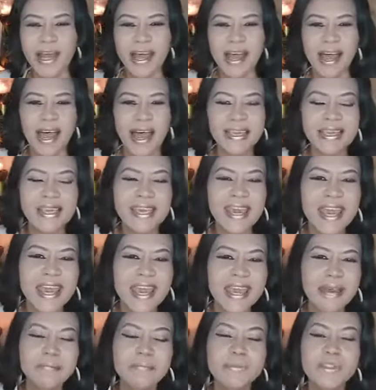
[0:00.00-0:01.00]
I
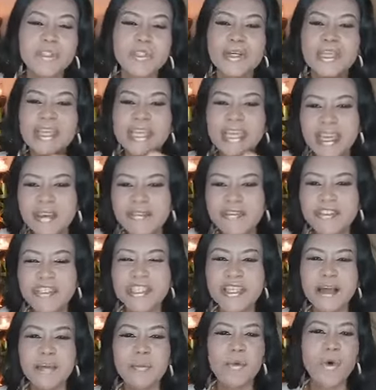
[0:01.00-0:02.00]
came to give
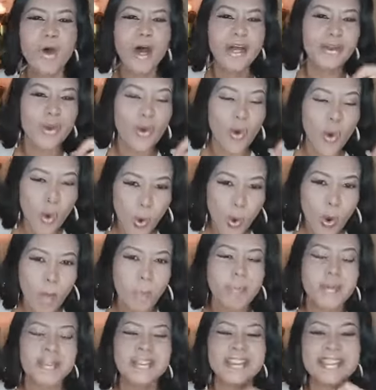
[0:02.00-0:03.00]
someone
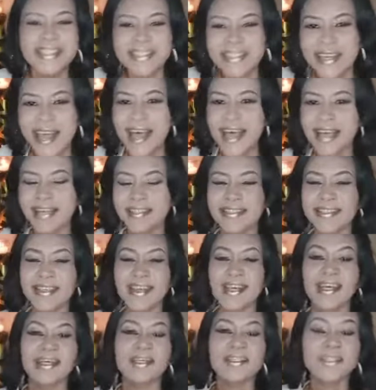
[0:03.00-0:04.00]
hope
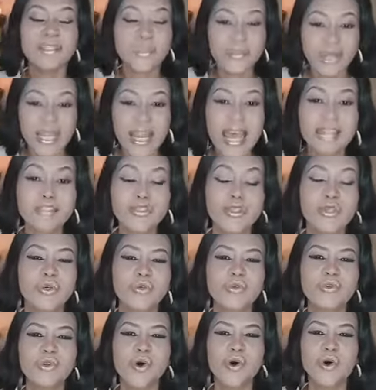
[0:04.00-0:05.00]
tonight to let
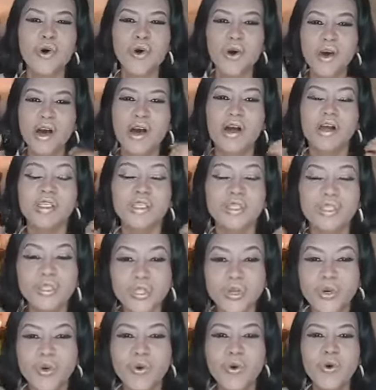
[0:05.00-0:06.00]
you know
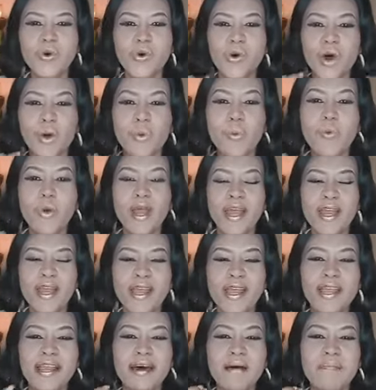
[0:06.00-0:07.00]
you
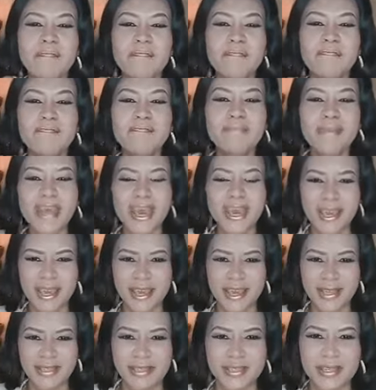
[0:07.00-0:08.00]
will
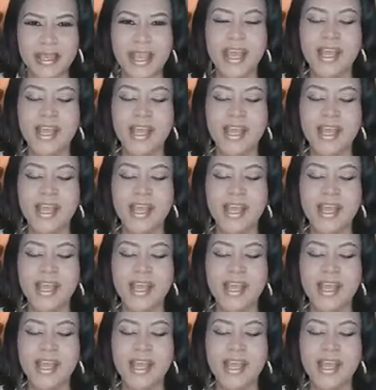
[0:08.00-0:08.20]
make it.